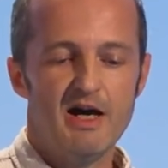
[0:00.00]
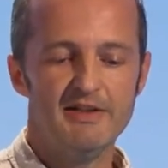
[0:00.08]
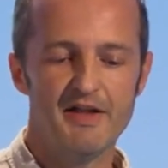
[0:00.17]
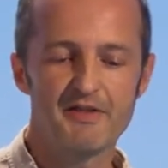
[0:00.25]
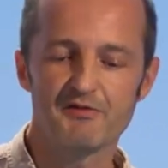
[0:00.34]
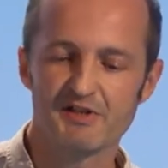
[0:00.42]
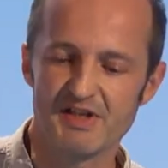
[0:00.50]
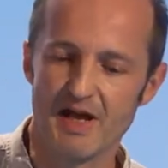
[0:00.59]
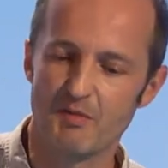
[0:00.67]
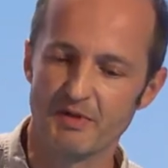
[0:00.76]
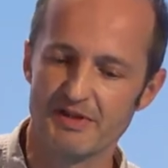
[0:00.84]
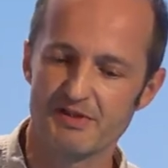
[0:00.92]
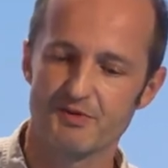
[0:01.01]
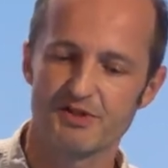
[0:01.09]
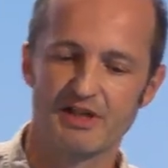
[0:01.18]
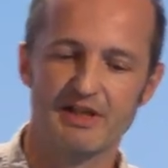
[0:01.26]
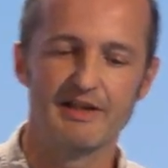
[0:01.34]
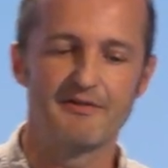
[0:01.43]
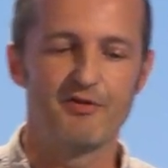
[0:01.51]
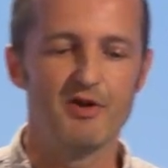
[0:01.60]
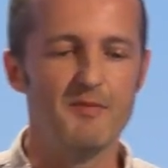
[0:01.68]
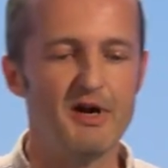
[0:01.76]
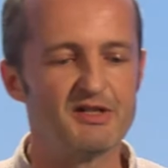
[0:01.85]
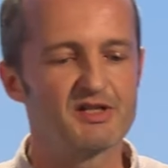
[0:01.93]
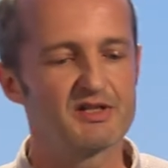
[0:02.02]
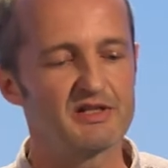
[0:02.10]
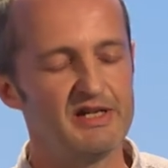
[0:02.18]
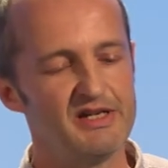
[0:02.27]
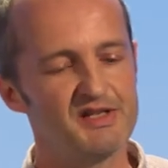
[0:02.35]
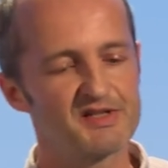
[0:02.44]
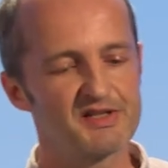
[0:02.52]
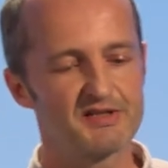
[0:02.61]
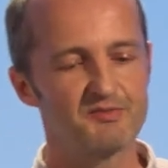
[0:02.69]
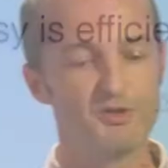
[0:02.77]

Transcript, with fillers: Another example of this, which I like very much, is